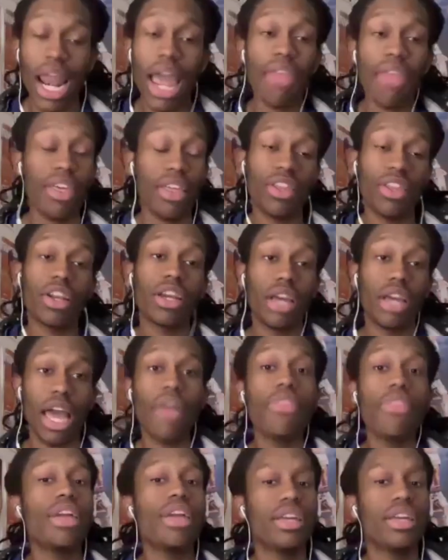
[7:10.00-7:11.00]
and I think they're
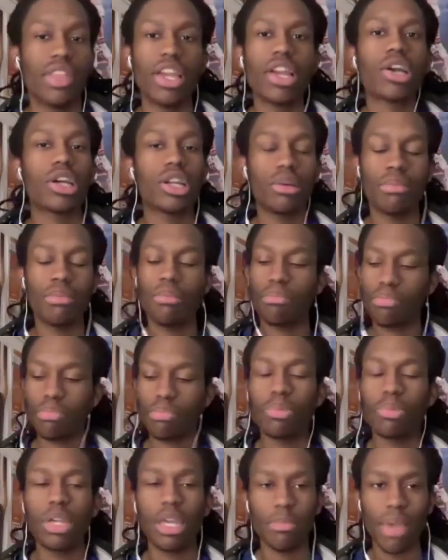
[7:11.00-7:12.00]
gonna
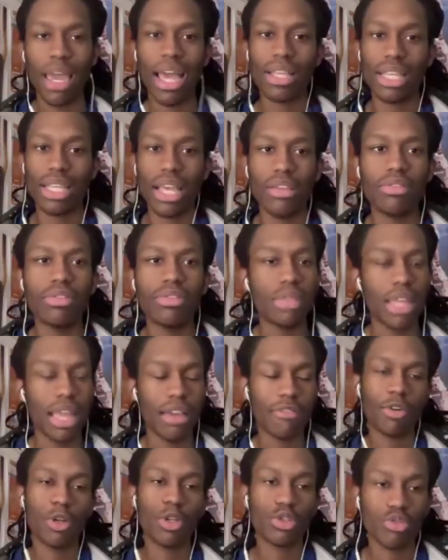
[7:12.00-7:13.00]
get past
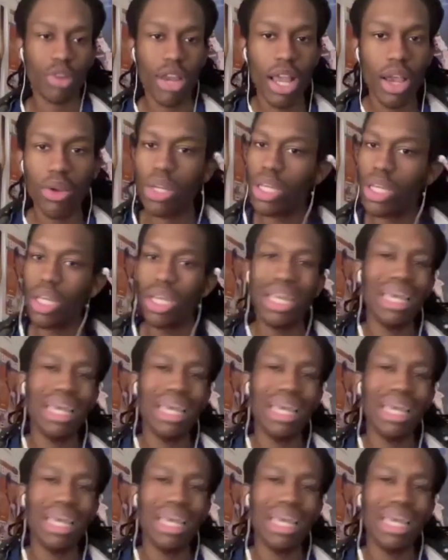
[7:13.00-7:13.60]
that first round.